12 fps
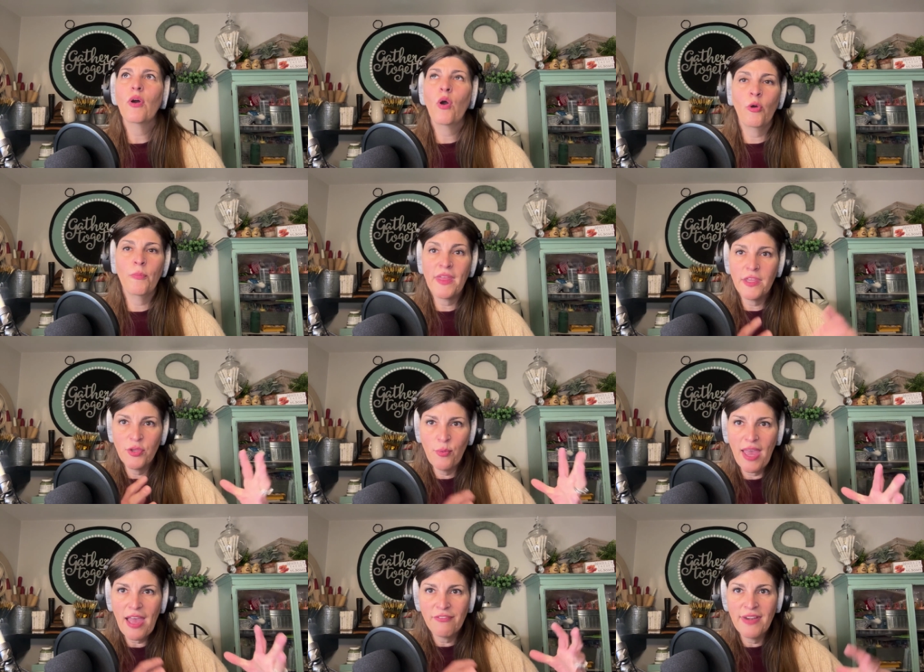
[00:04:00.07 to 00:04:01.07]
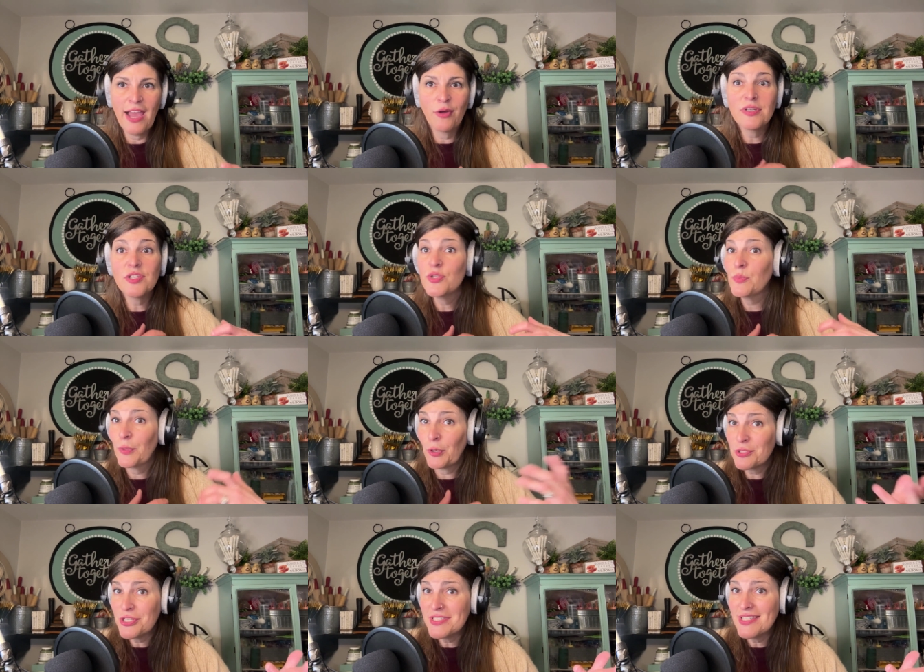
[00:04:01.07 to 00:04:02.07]
home that you have now, did you
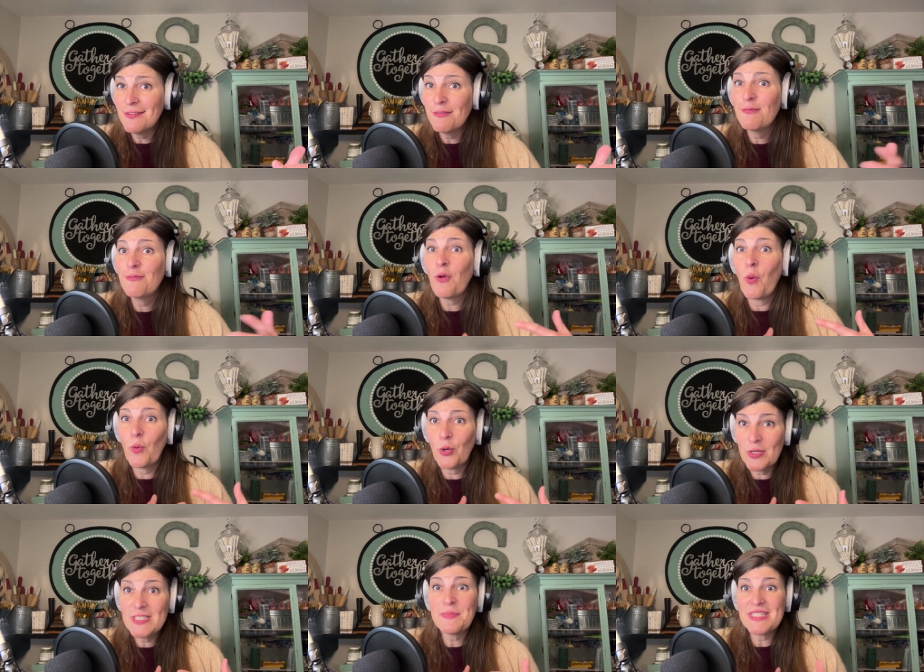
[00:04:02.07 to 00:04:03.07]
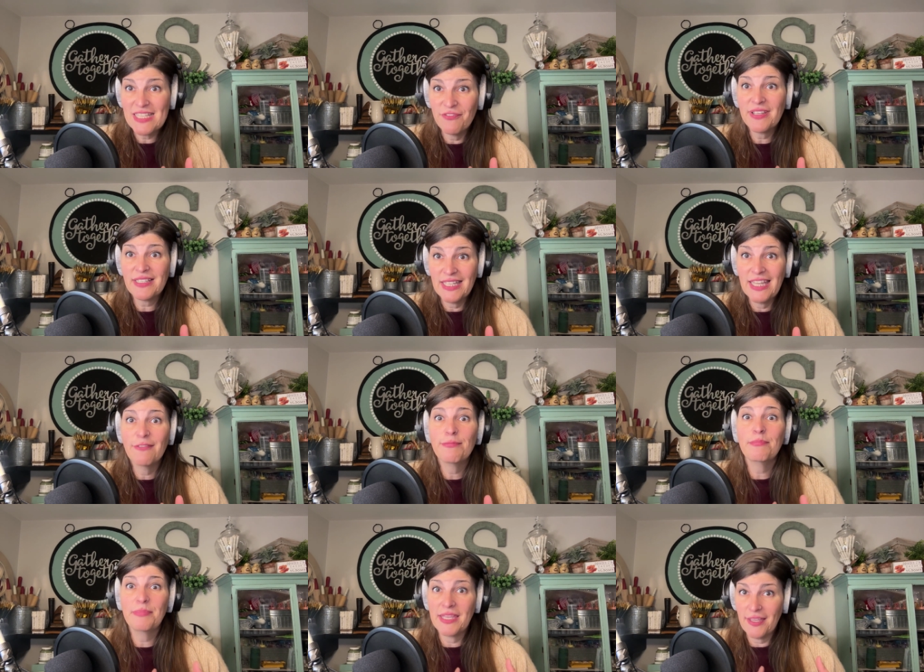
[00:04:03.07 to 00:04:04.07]
purchase it for specifically
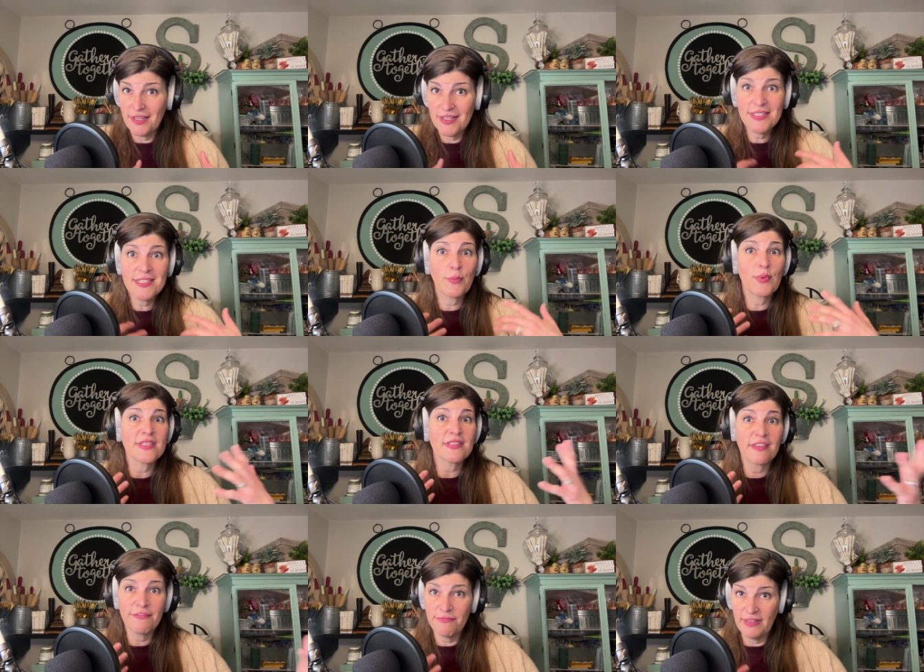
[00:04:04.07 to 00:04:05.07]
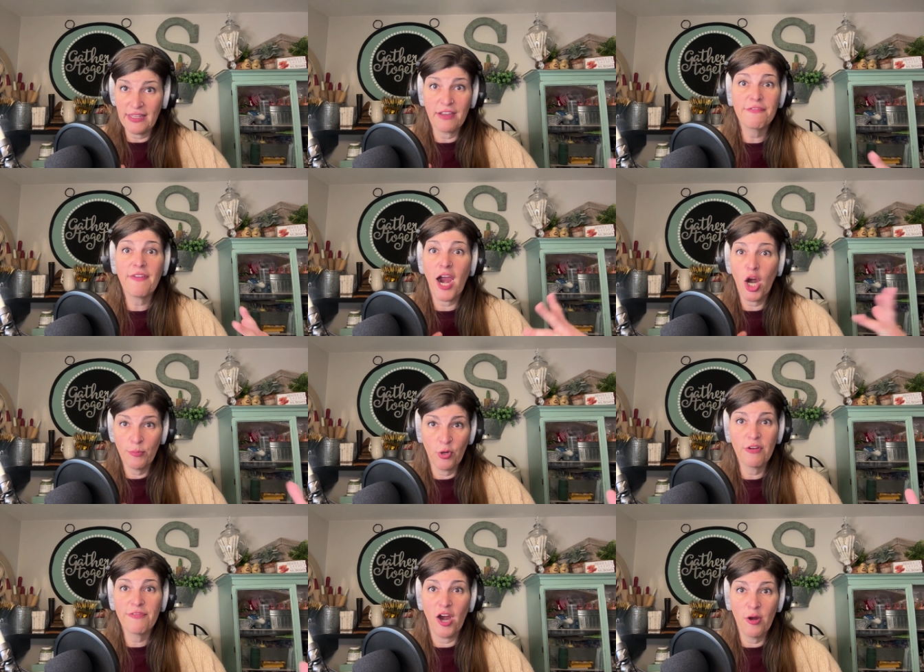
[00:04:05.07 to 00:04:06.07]
because it was like a farm or a
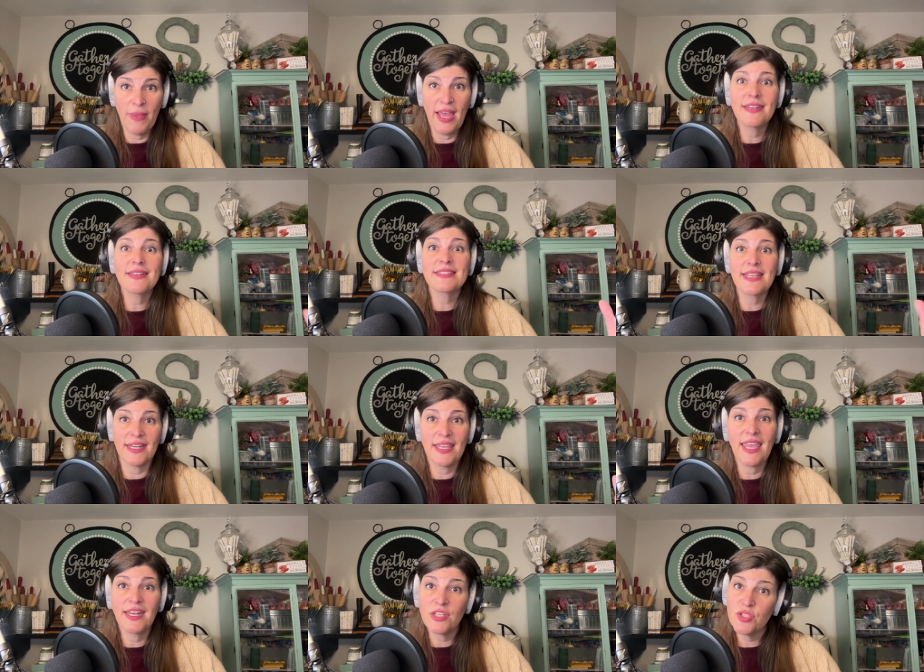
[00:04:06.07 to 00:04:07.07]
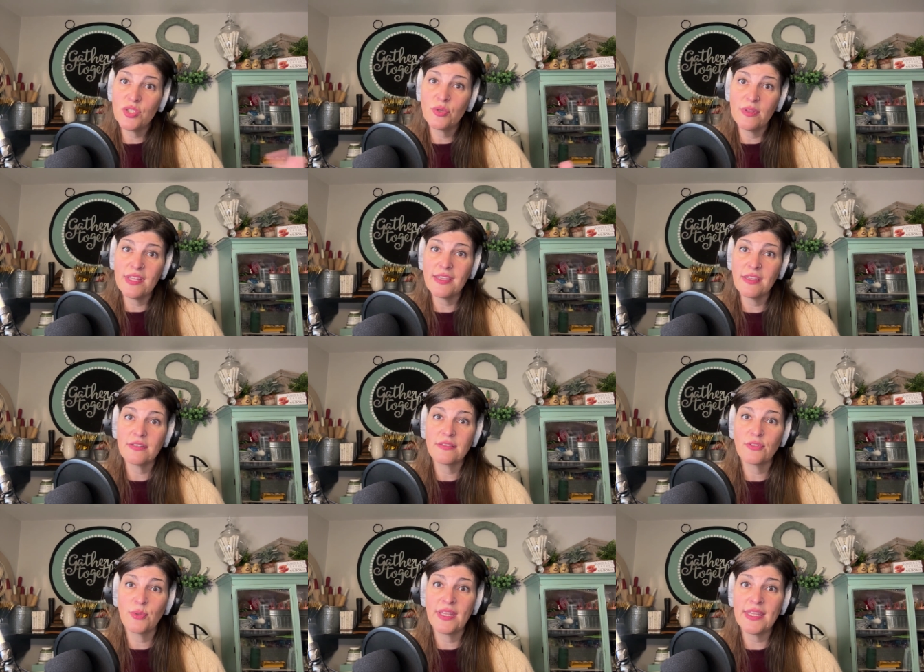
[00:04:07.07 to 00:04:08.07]
farmette dedicated to
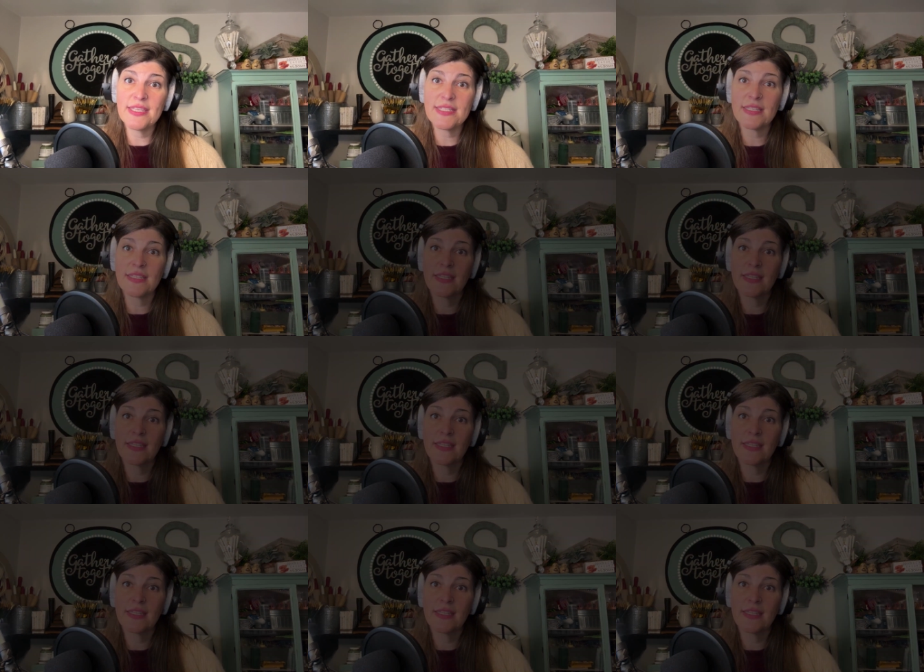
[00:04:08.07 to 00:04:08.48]
doing this?